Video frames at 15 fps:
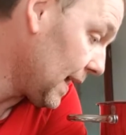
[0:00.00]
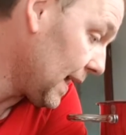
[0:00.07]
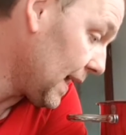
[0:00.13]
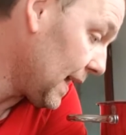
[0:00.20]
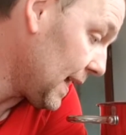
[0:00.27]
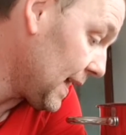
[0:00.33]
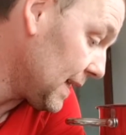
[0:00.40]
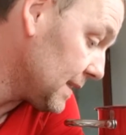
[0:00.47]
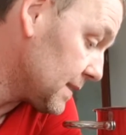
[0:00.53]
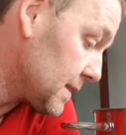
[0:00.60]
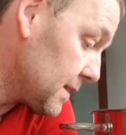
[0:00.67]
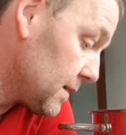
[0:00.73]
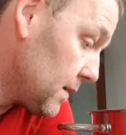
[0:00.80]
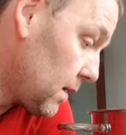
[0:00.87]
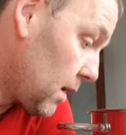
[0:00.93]

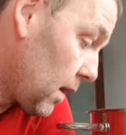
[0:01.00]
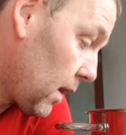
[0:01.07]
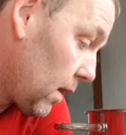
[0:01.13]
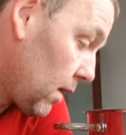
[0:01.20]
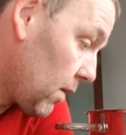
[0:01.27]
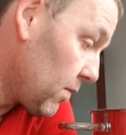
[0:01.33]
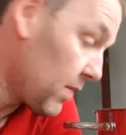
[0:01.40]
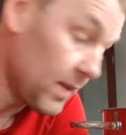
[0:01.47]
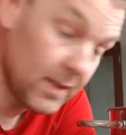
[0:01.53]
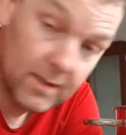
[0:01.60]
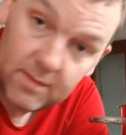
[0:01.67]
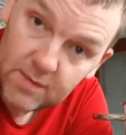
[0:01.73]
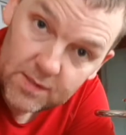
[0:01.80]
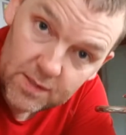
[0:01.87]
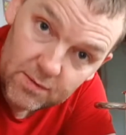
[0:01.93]
And
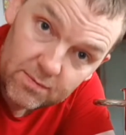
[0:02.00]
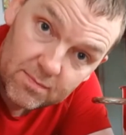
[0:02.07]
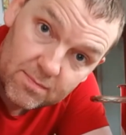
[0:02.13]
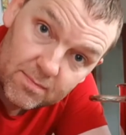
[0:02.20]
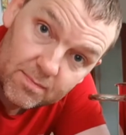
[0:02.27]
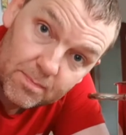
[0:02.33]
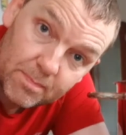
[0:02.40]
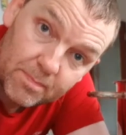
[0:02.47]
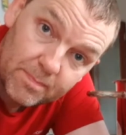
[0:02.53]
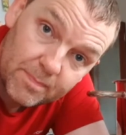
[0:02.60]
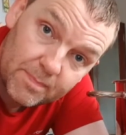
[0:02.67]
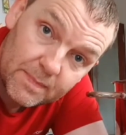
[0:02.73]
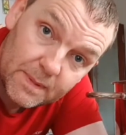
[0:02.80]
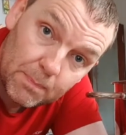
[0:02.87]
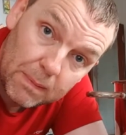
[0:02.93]
the
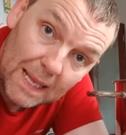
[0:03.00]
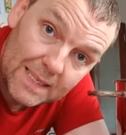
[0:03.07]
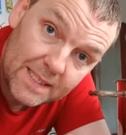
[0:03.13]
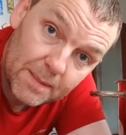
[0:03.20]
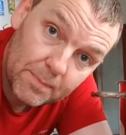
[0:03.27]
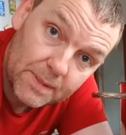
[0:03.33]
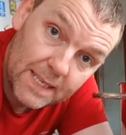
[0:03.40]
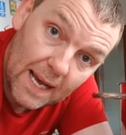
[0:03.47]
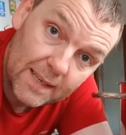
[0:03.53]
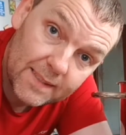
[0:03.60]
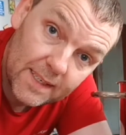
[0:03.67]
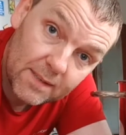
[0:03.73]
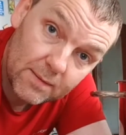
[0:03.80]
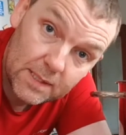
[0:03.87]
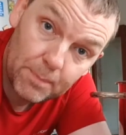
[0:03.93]
splatter
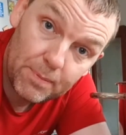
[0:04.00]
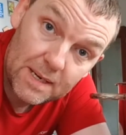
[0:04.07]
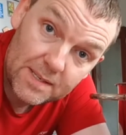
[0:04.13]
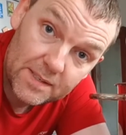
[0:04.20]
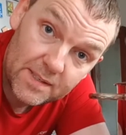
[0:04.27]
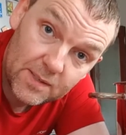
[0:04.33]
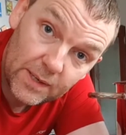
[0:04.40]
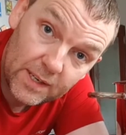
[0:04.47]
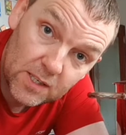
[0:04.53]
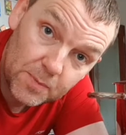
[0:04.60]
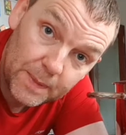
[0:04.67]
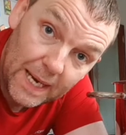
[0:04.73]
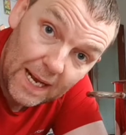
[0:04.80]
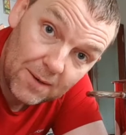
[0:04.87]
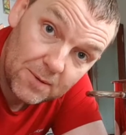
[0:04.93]
protector was a present, so it cost
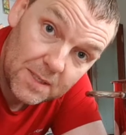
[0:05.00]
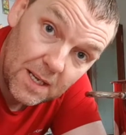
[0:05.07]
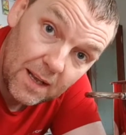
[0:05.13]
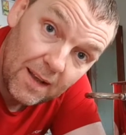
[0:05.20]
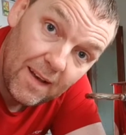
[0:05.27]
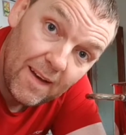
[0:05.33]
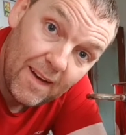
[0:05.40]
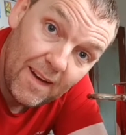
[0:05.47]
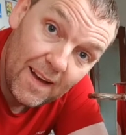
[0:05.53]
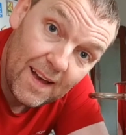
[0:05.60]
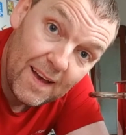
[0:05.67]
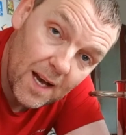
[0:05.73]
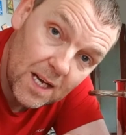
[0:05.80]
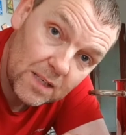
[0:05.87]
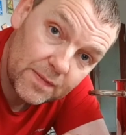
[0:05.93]
me out.
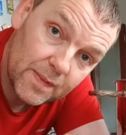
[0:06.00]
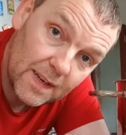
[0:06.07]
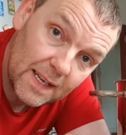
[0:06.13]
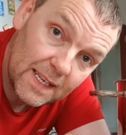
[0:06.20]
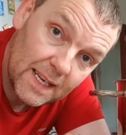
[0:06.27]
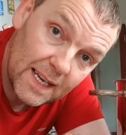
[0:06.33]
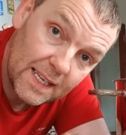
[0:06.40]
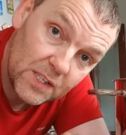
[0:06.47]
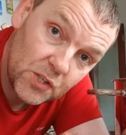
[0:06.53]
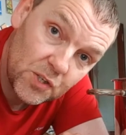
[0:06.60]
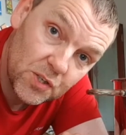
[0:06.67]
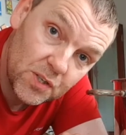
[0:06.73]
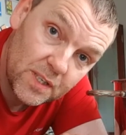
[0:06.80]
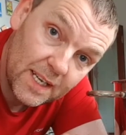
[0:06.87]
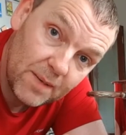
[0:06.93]
Hopefully it
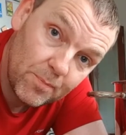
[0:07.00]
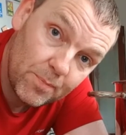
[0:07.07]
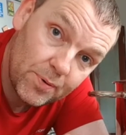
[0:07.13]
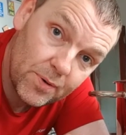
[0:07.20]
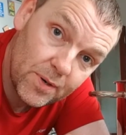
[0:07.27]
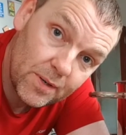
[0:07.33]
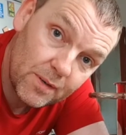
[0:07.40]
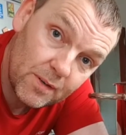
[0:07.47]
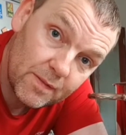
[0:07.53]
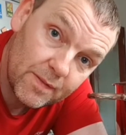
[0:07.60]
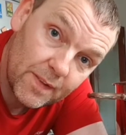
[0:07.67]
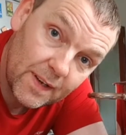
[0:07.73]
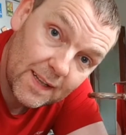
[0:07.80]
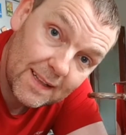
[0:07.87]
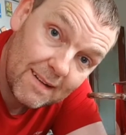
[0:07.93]
should
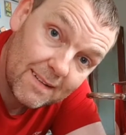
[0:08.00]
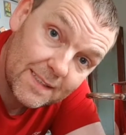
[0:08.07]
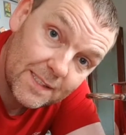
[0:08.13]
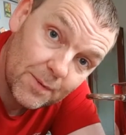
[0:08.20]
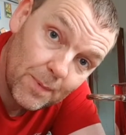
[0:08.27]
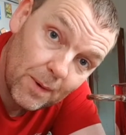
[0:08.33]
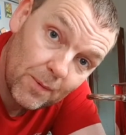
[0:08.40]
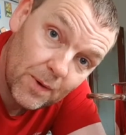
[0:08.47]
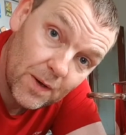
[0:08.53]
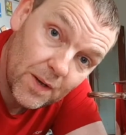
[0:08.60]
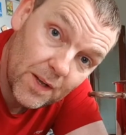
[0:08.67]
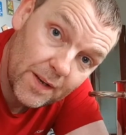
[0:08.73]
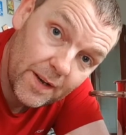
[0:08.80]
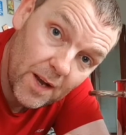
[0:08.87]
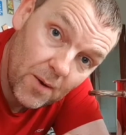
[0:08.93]
improve the clarity of my
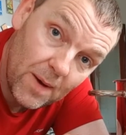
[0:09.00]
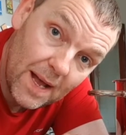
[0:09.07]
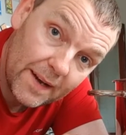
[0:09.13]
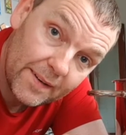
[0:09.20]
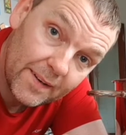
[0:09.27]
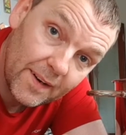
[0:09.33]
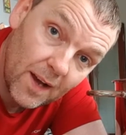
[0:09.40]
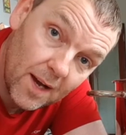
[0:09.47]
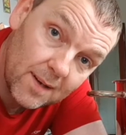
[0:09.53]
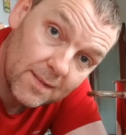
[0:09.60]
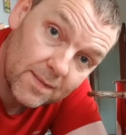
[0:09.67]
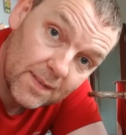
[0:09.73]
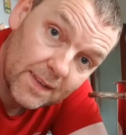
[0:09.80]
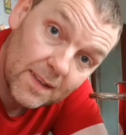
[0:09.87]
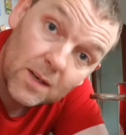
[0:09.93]
wort no end, and
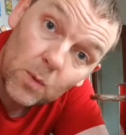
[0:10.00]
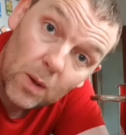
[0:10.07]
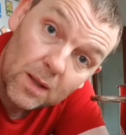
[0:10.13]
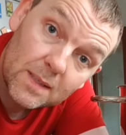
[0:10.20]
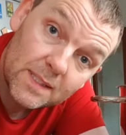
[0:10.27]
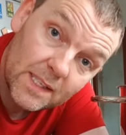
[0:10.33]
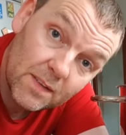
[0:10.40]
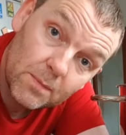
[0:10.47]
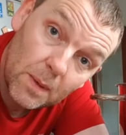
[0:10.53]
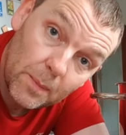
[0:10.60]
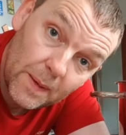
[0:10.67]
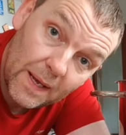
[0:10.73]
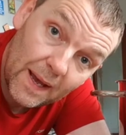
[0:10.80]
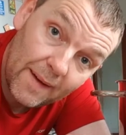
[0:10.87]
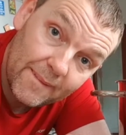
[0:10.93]
hopefully the quality of my
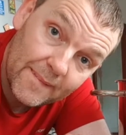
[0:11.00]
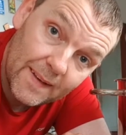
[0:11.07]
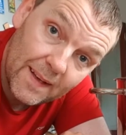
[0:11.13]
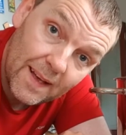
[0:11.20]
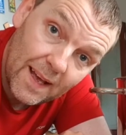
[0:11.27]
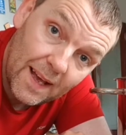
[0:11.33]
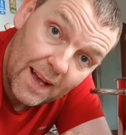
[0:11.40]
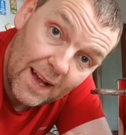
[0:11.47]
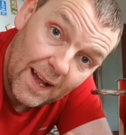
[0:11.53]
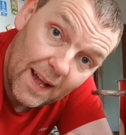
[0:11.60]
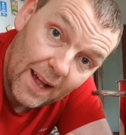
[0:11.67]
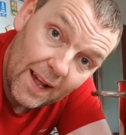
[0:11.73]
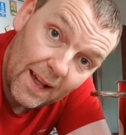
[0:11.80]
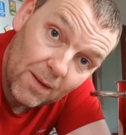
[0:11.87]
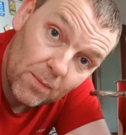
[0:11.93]
beer.
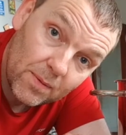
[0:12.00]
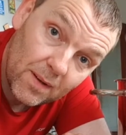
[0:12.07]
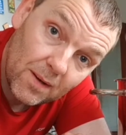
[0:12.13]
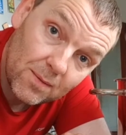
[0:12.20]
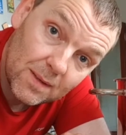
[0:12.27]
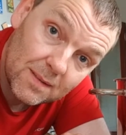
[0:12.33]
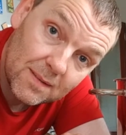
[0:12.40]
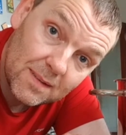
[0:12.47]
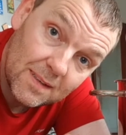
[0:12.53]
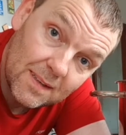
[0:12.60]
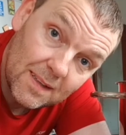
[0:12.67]
So